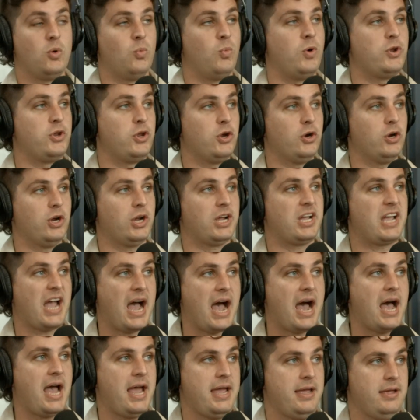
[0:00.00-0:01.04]
when you're a
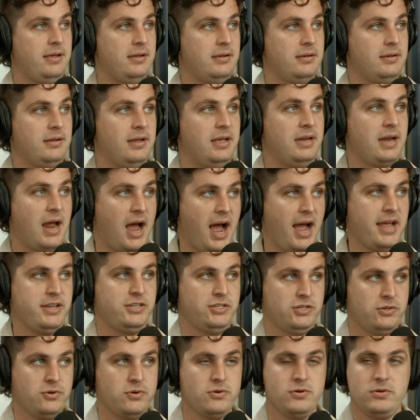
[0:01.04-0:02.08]
guy in high
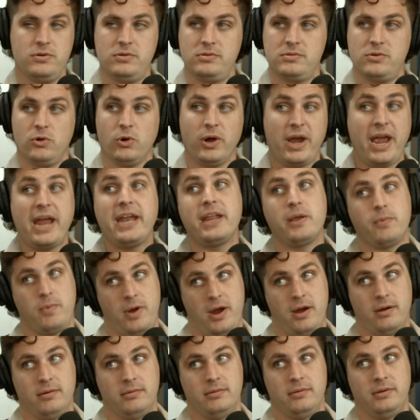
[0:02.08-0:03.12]
school or
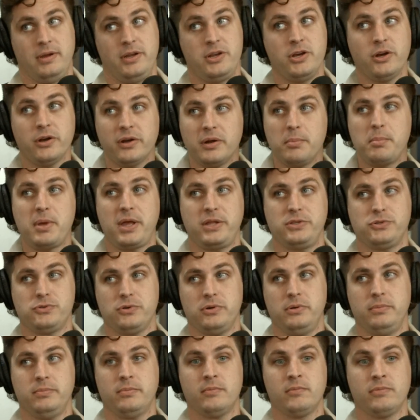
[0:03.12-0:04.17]
anywhere, and you're in a men's
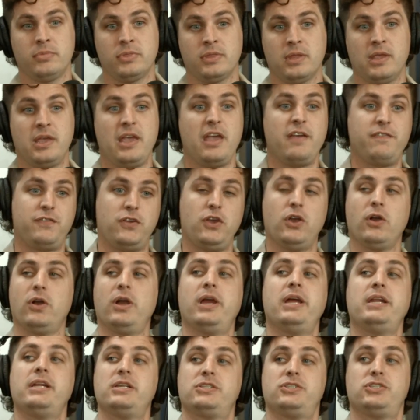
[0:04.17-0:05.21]
room, if you're
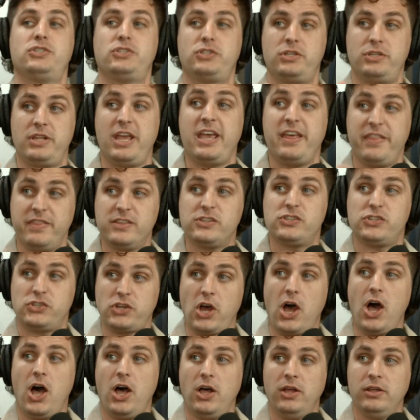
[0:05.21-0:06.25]
in the
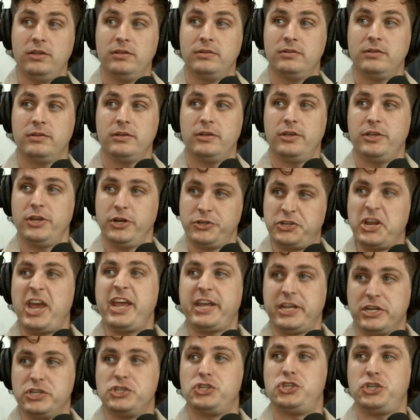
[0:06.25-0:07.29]
stall, you're
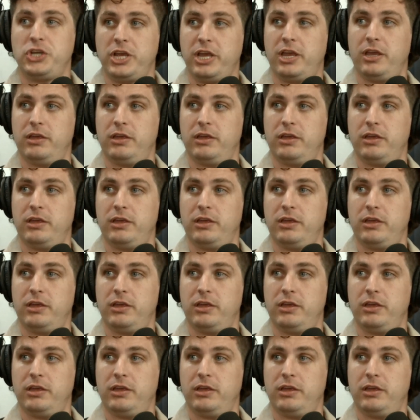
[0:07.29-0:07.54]
taking a shit.